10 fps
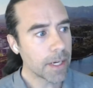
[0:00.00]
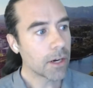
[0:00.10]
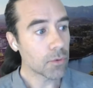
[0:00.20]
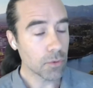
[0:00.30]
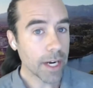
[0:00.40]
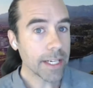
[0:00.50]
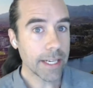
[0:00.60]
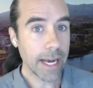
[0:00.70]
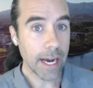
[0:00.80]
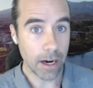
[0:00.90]
Right
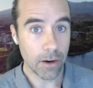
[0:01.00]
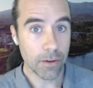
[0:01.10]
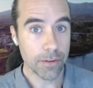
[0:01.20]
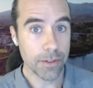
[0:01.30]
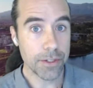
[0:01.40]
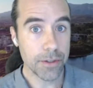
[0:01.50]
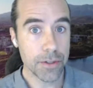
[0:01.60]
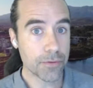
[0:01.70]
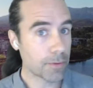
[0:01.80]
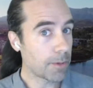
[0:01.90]
now, the
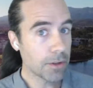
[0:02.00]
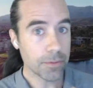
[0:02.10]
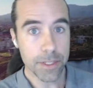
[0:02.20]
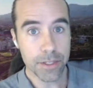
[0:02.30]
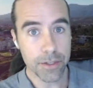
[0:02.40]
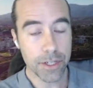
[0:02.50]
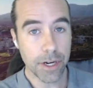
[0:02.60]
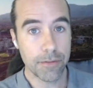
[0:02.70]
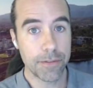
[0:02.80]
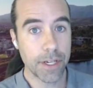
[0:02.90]
news from all the research
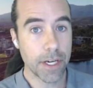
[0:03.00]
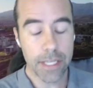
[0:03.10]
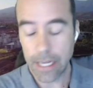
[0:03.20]
I've done,